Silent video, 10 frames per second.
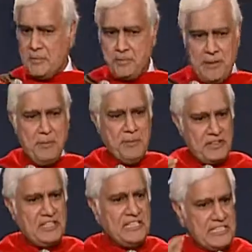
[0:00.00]

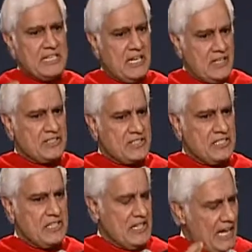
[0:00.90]
paper-thin cut
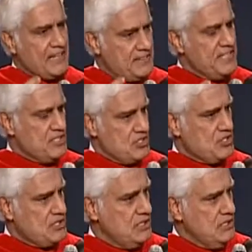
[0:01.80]
like
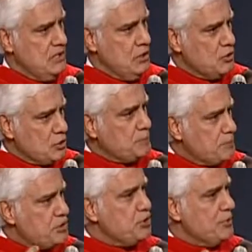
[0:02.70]
this could
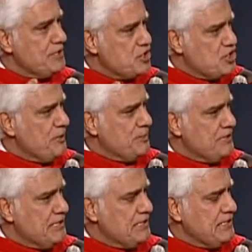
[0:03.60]
put you in
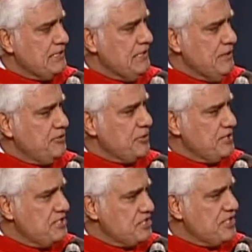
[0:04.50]
jeopardy for a
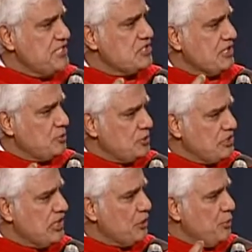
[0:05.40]
disease that would
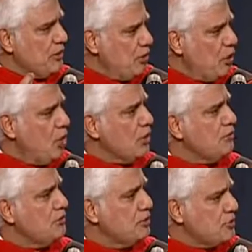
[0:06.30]
take away all
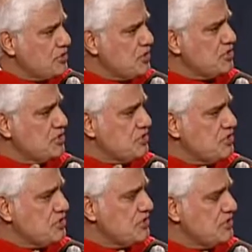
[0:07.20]
of your
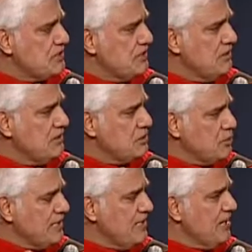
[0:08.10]
resistance
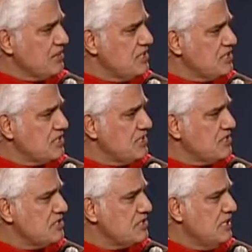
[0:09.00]
to any other
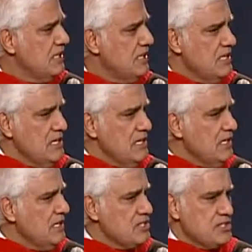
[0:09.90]
disease?
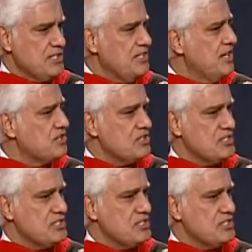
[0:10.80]
He said, it doesn't